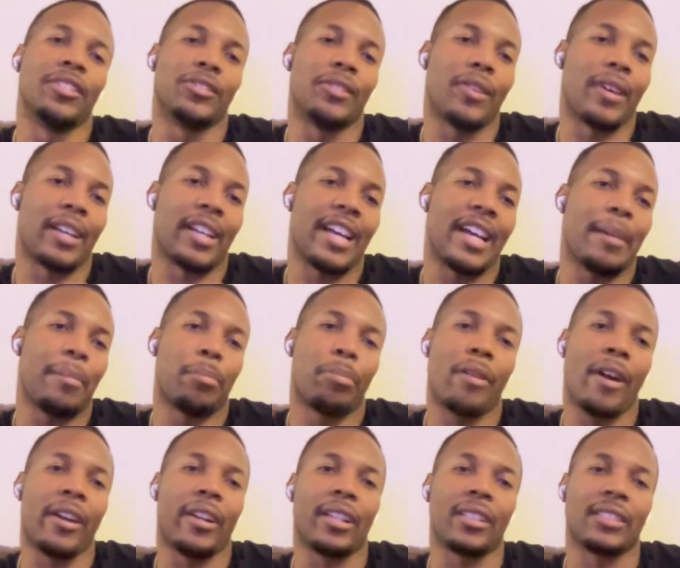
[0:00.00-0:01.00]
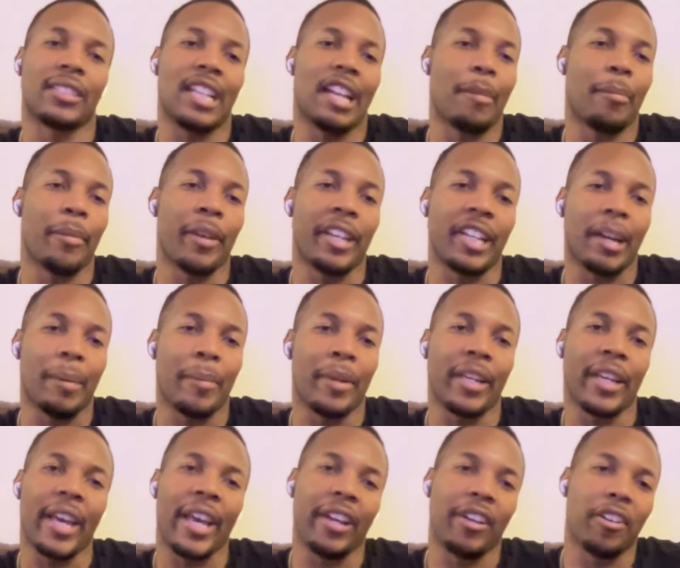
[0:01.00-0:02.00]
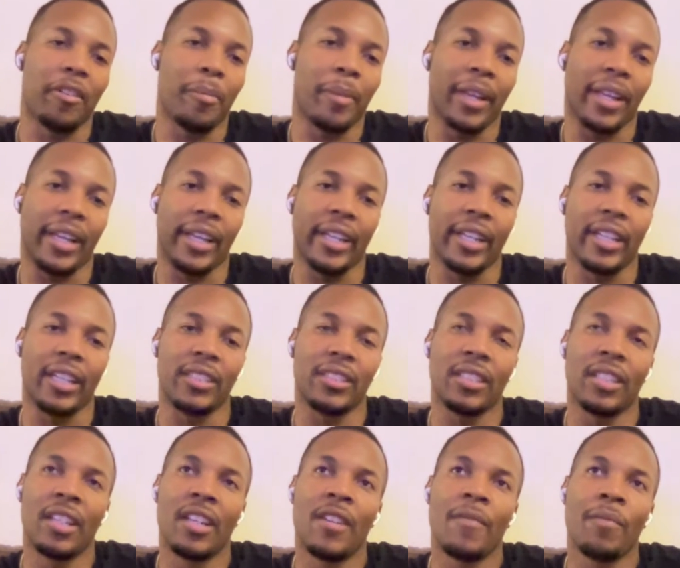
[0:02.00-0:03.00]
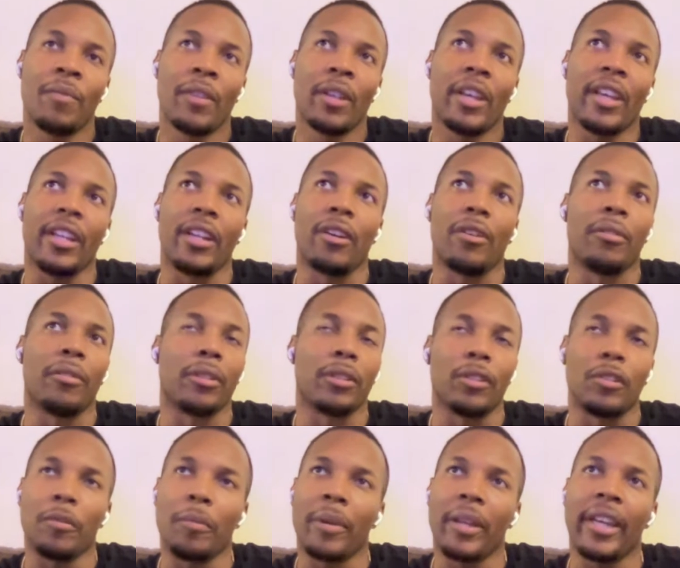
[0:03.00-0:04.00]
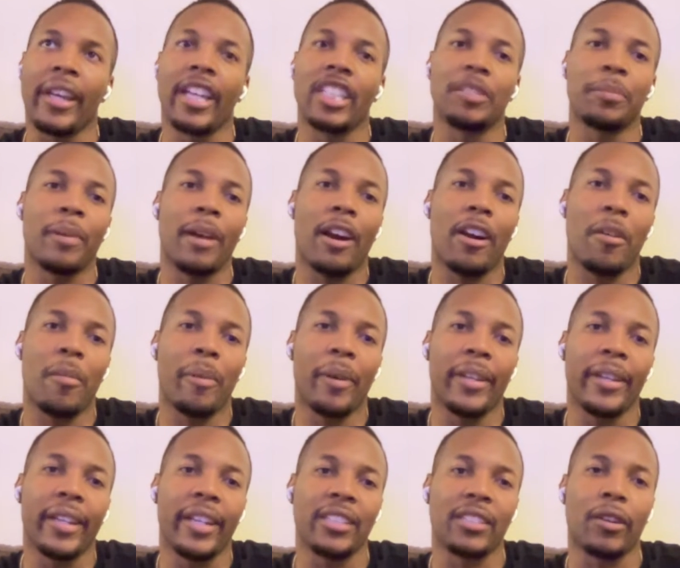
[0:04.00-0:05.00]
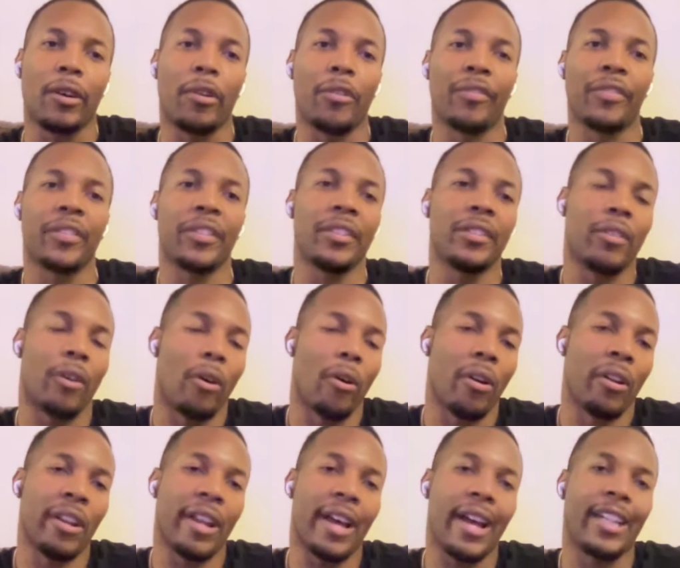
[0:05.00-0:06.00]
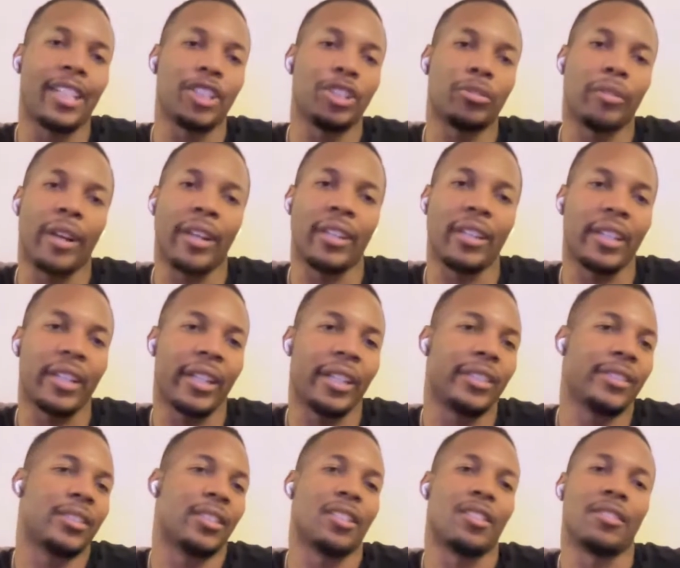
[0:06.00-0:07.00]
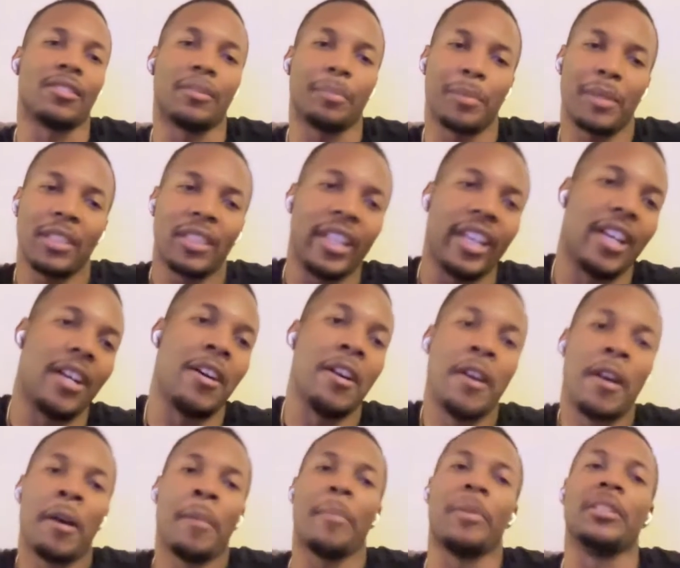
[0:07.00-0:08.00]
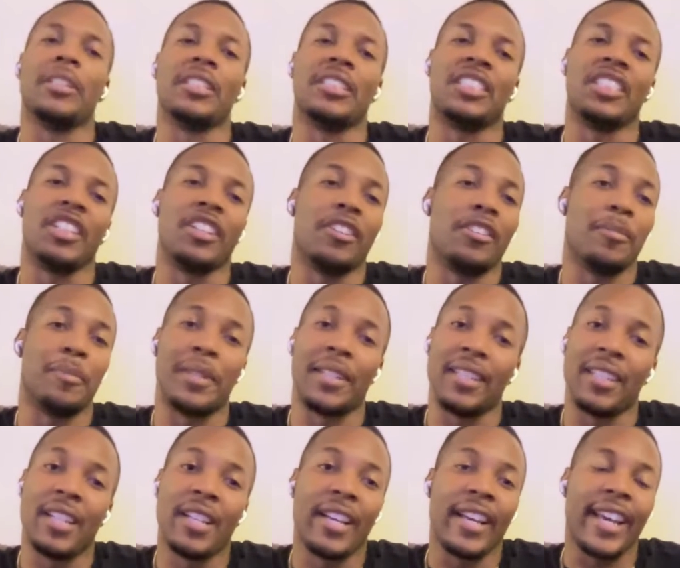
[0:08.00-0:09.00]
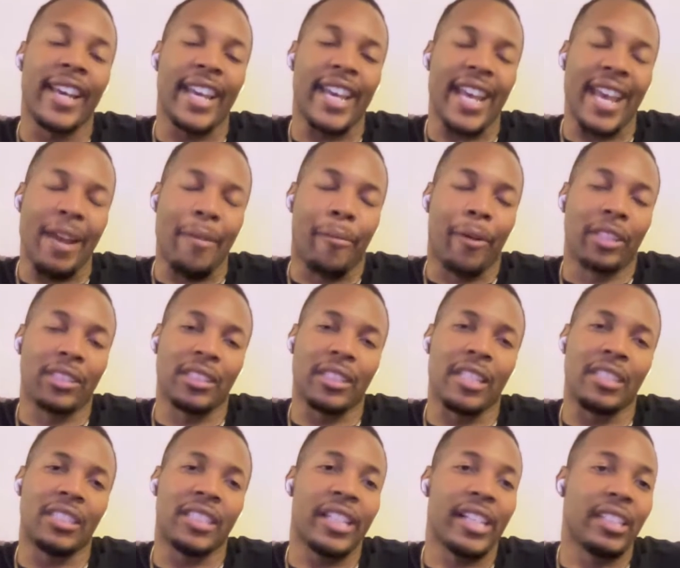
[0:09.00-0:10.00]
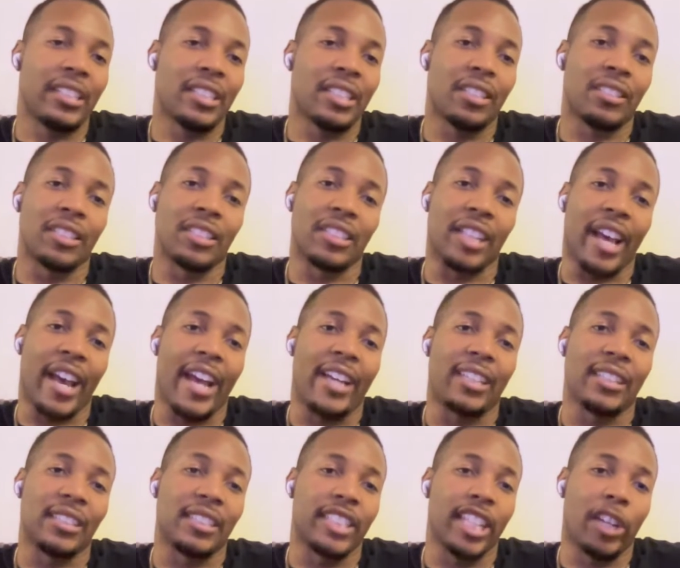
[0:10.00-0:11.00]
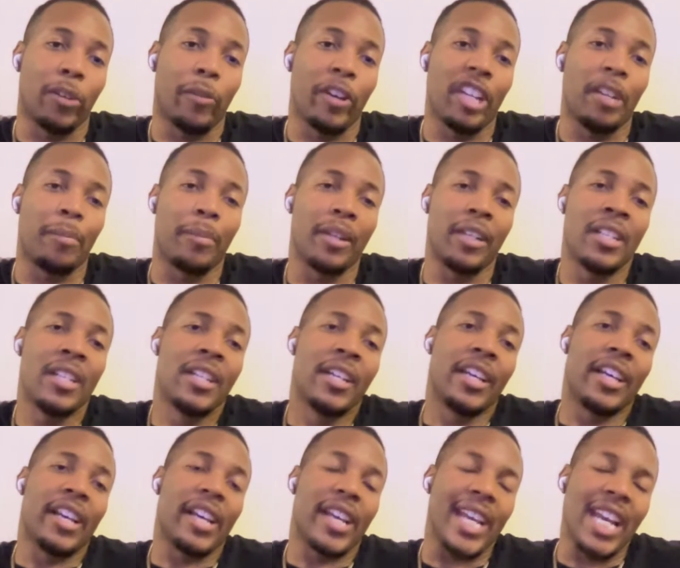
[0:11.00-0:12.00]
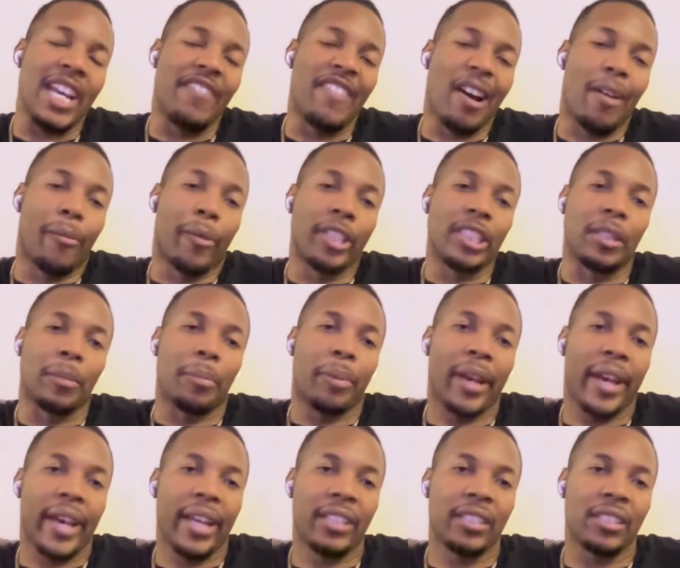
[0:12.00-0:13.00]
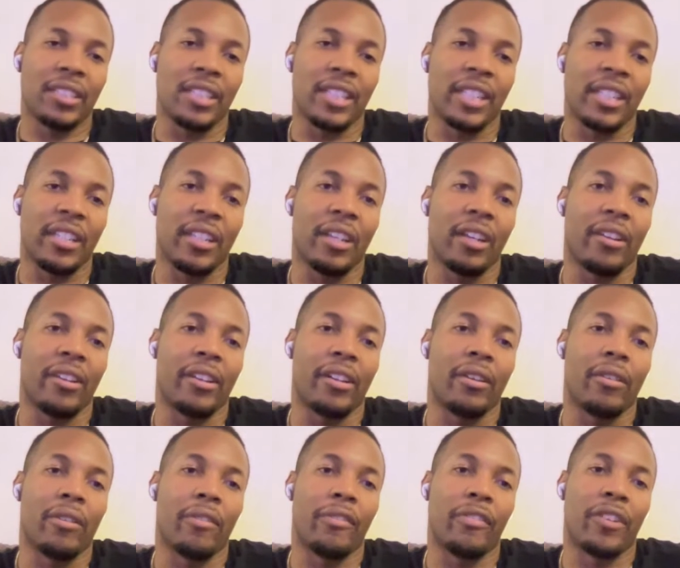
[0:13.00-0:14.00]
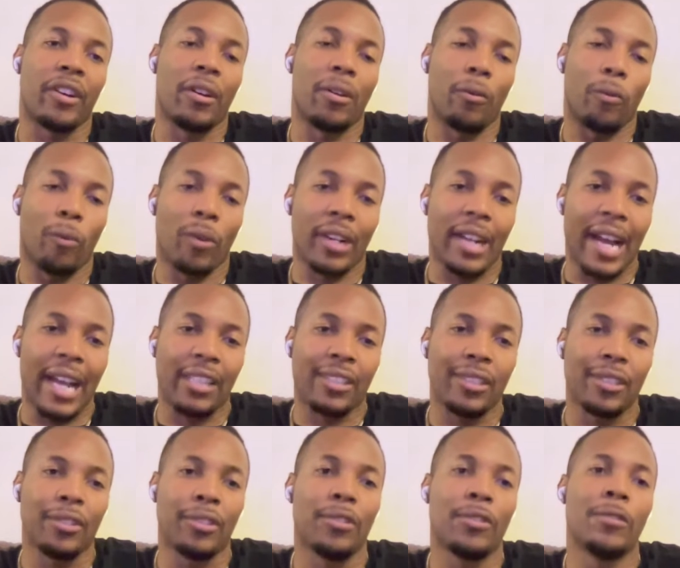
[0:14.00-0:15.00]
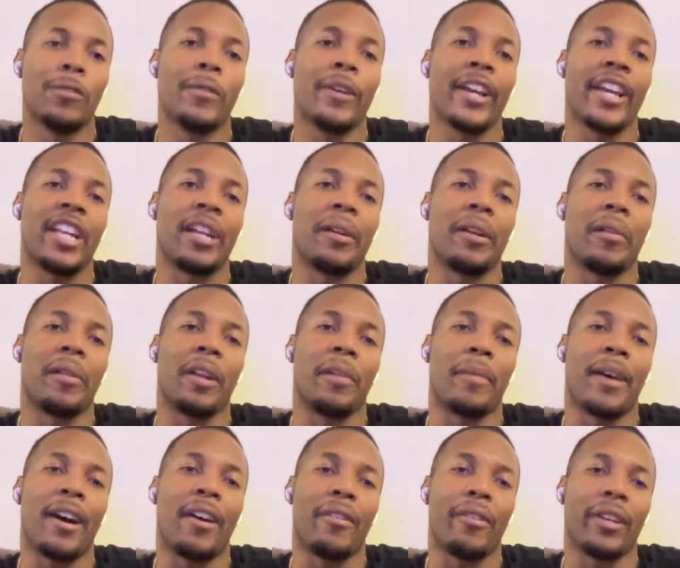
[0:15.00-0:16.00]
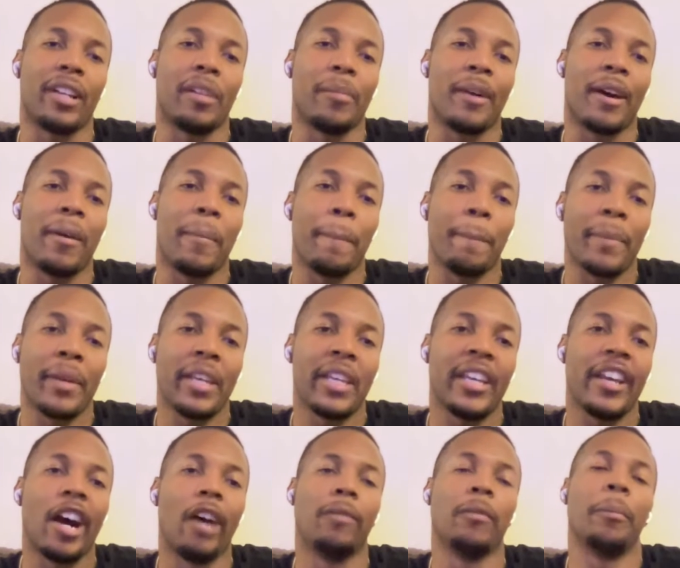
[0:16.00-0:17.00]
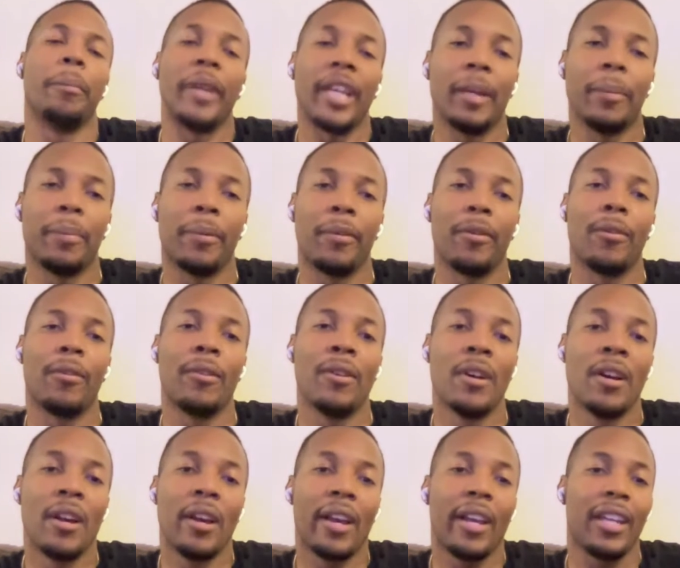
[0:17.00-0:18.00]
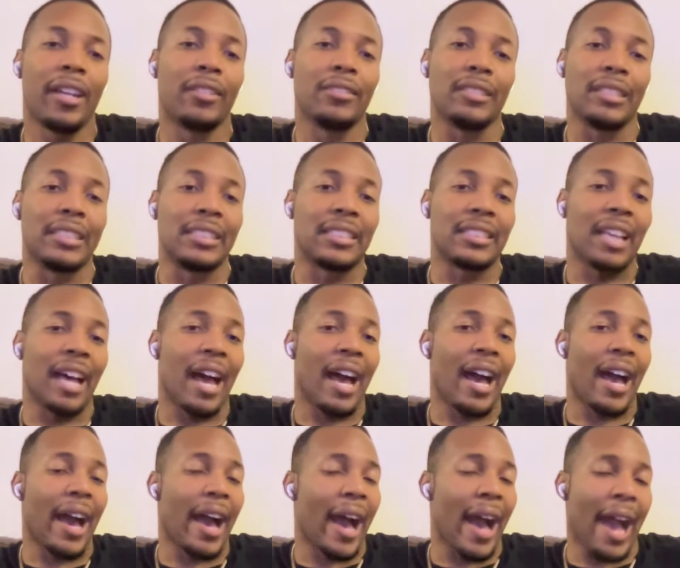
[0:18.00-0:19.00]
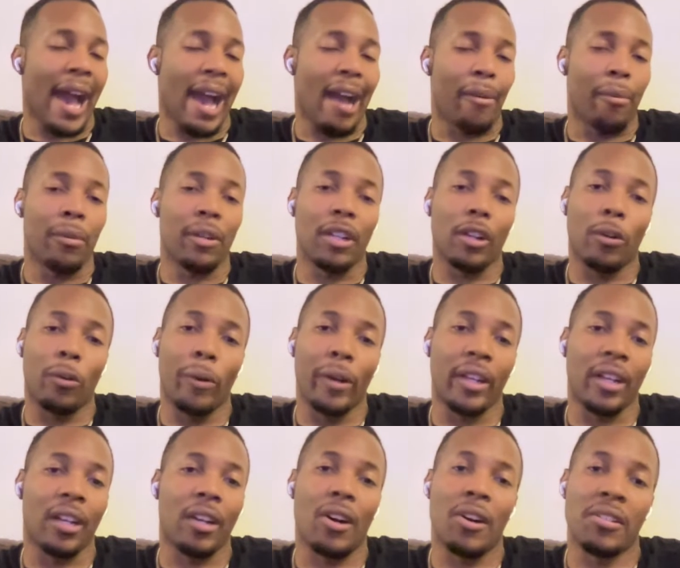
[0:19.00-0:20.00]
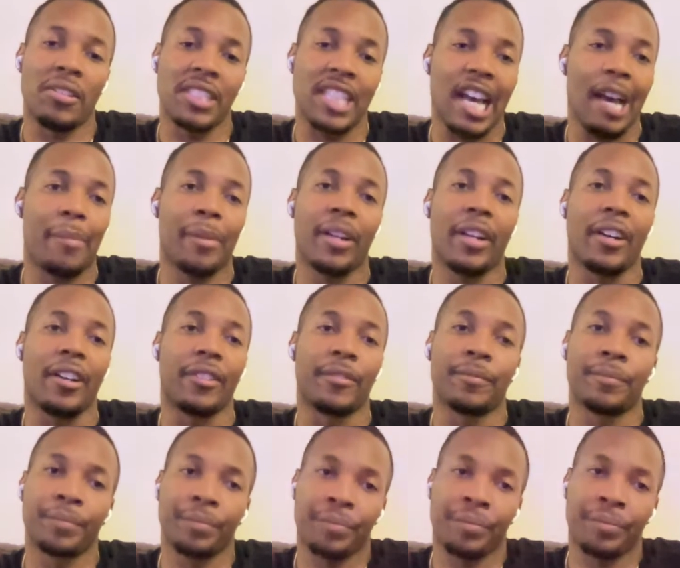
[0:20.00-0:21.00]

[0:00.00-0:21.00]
So I got products that I make. I make ankle bands, glute bands, power bands, offer online training. So but yeah, but just but it wasn't as easy. I had to stick with it. But if I wasn't passionate, for what I do and about me helping people, just I would have quit a long time ago.